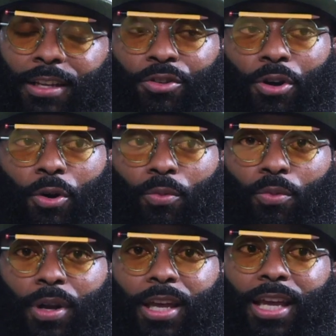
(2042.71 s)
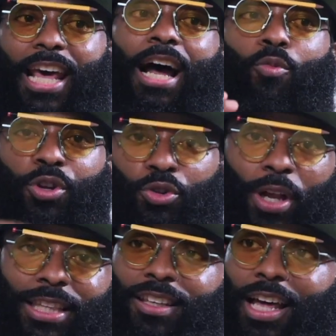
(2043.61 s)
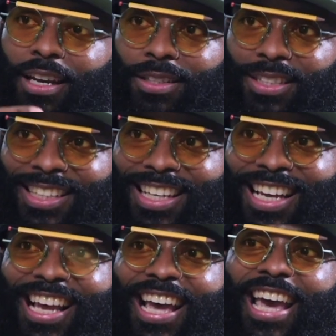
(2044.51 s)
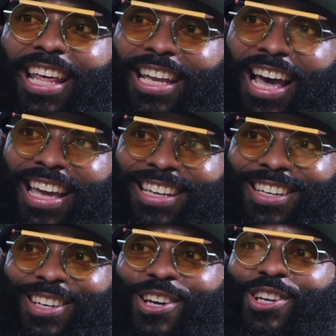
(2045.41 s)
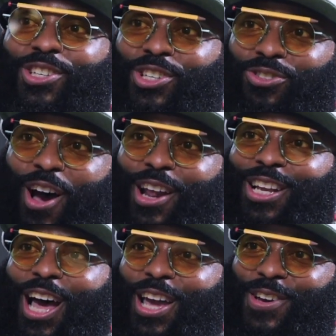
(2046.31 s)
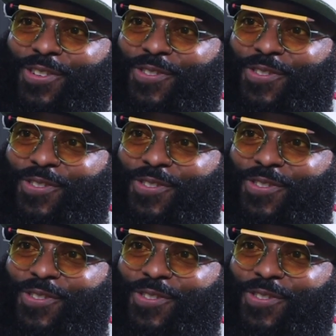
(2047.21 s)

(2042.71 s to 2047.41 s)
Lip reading: you know, and I went through, like, the letters and, like, just trying to, like,